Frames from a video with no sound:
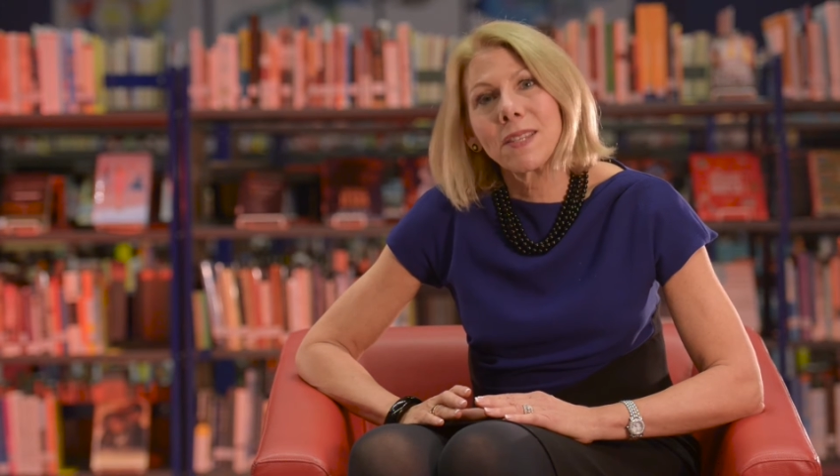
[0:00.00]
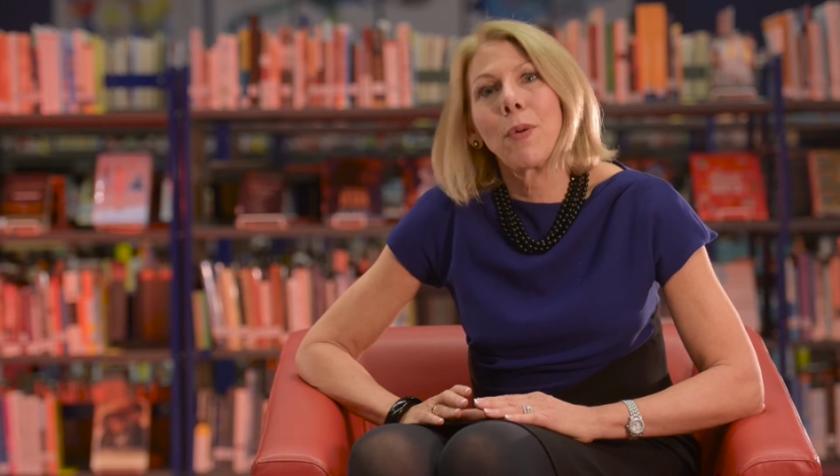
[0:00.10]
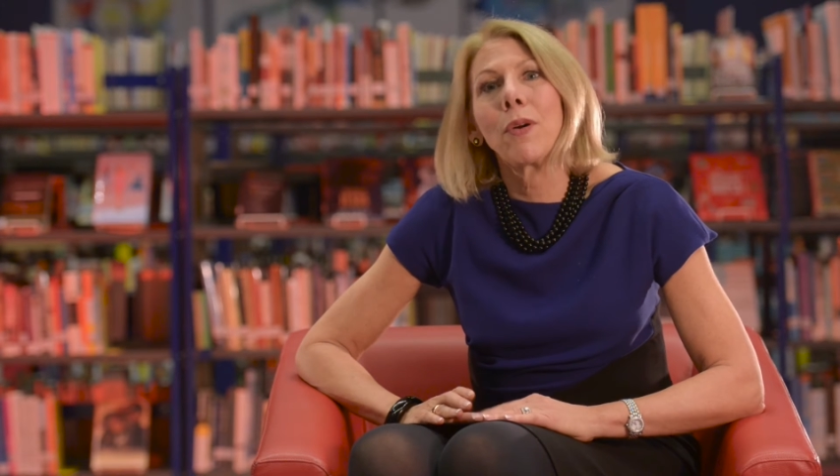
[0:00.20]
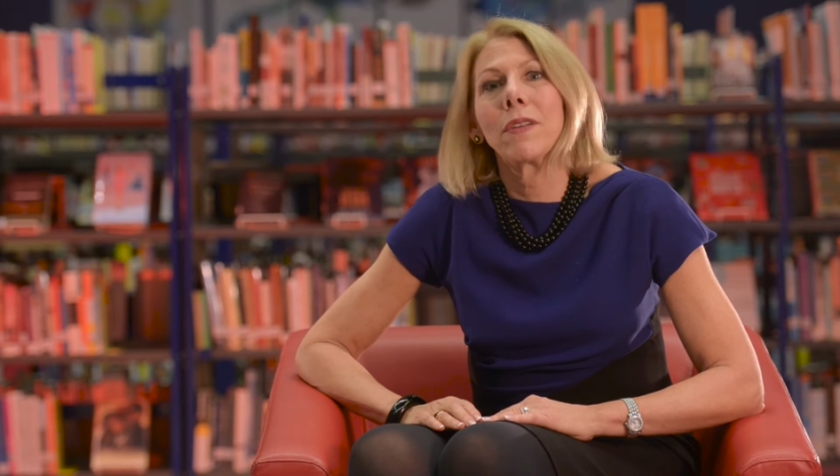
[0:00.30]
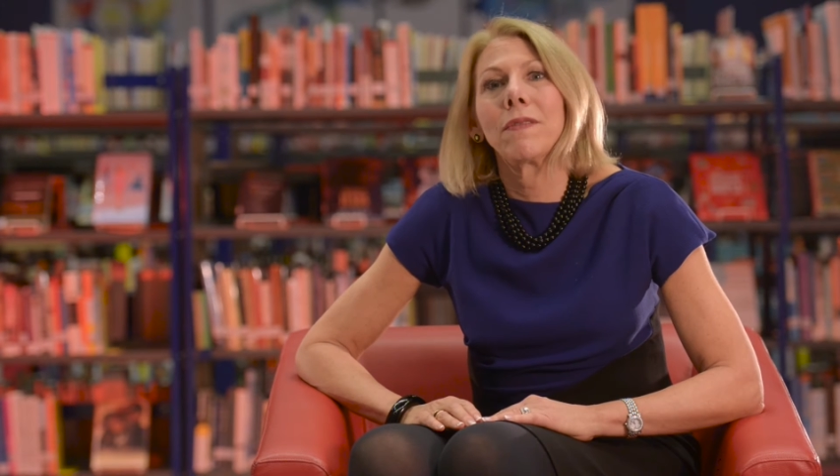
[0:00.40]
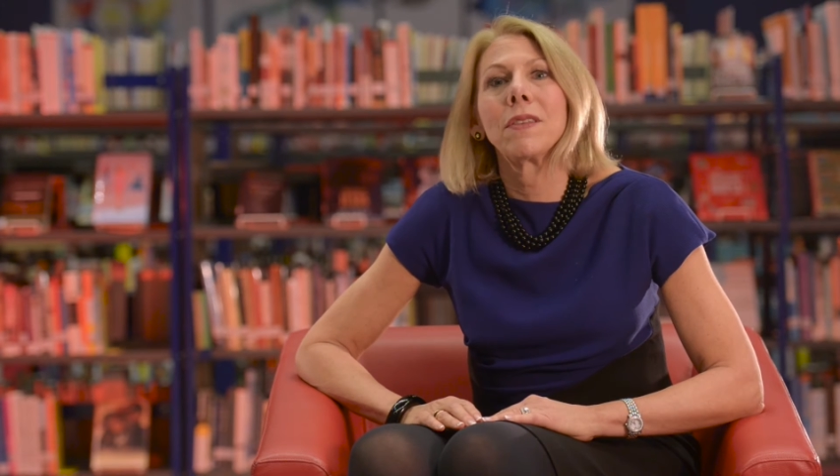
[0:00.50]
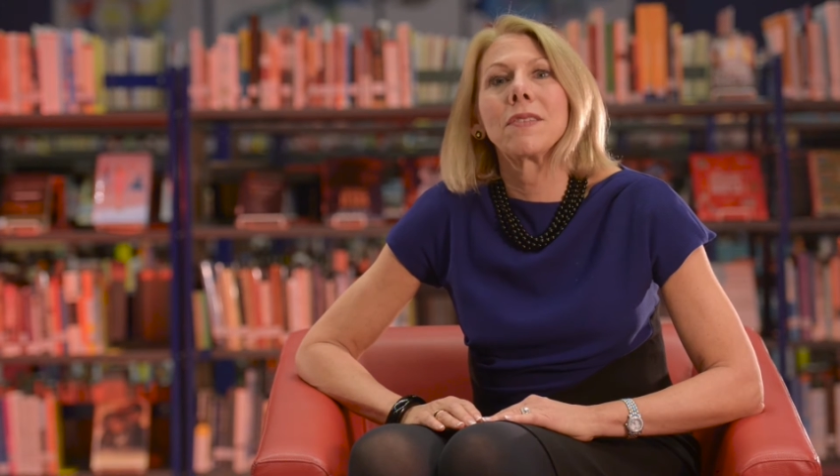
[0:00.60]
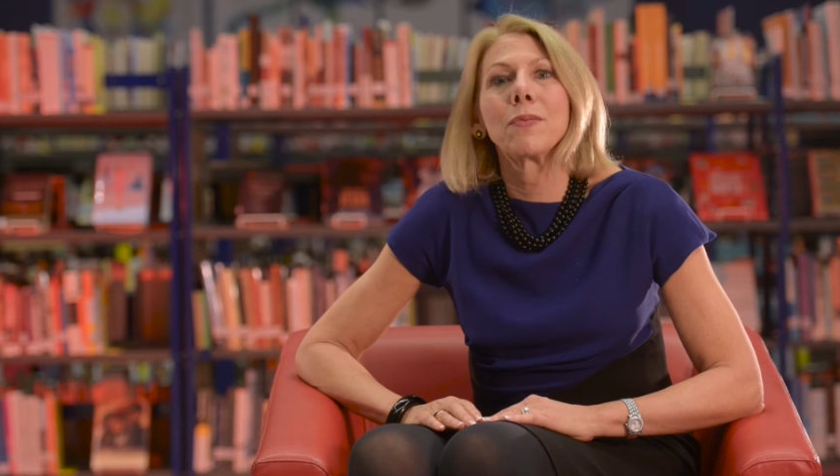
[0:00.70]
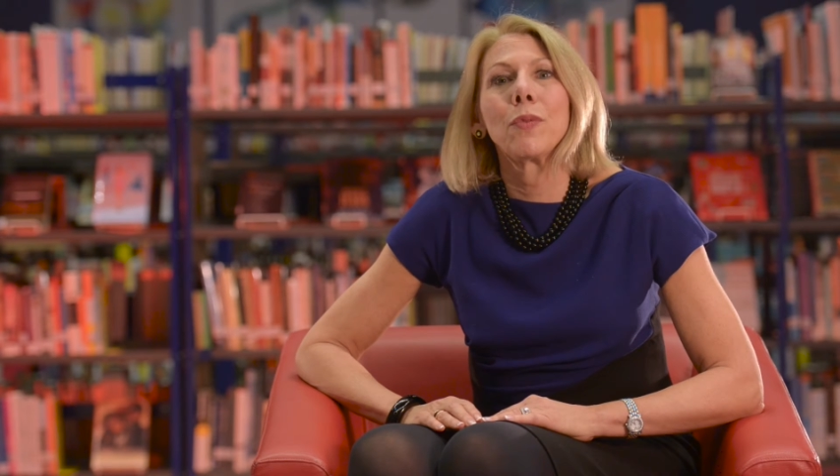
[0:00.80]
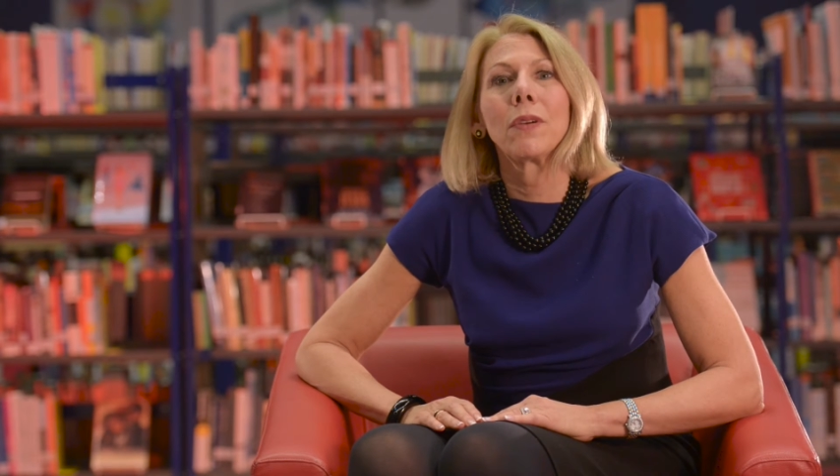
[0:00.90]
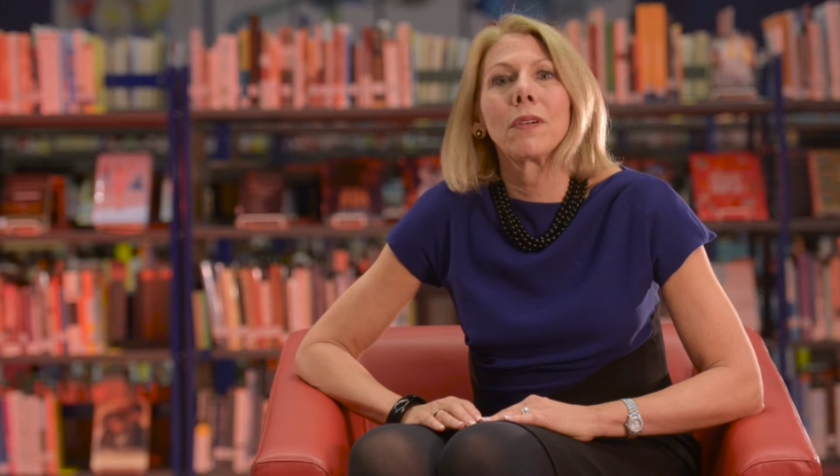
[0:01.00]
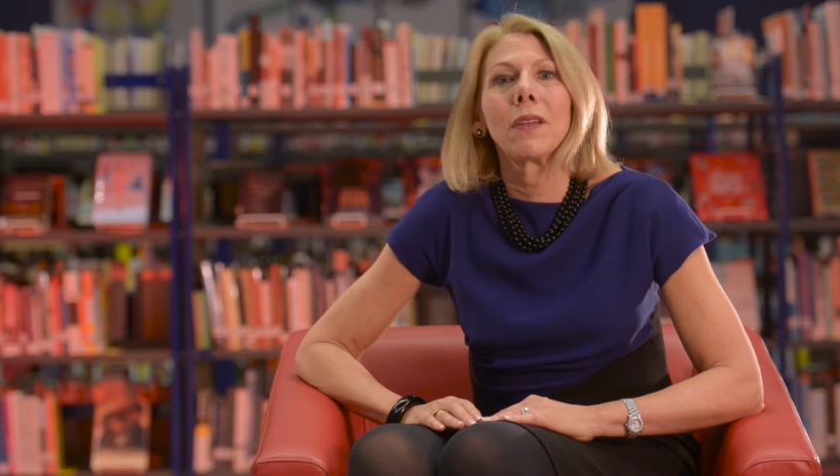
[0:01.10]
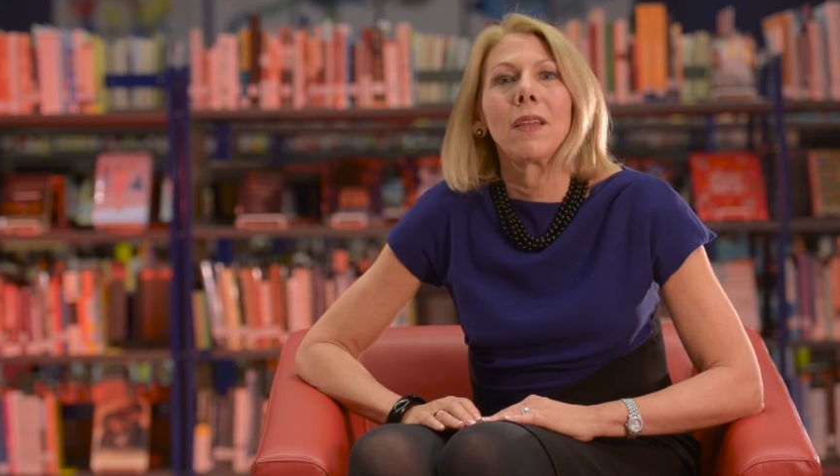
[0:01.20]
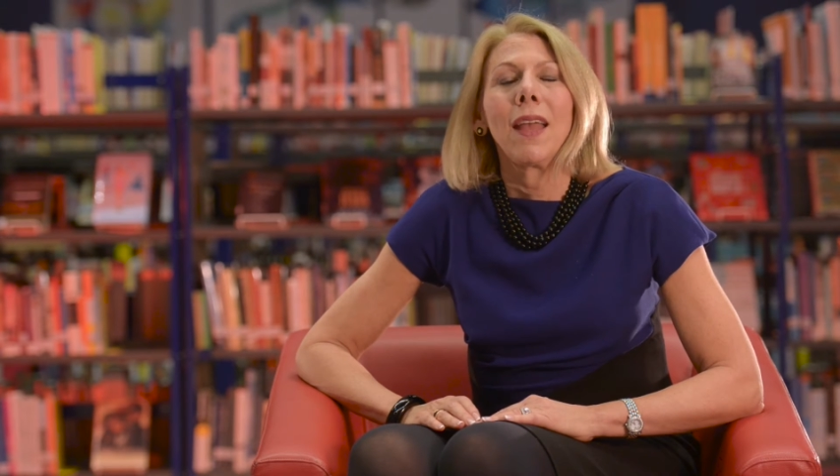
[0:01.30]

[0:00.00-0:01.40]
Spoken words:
part of this work.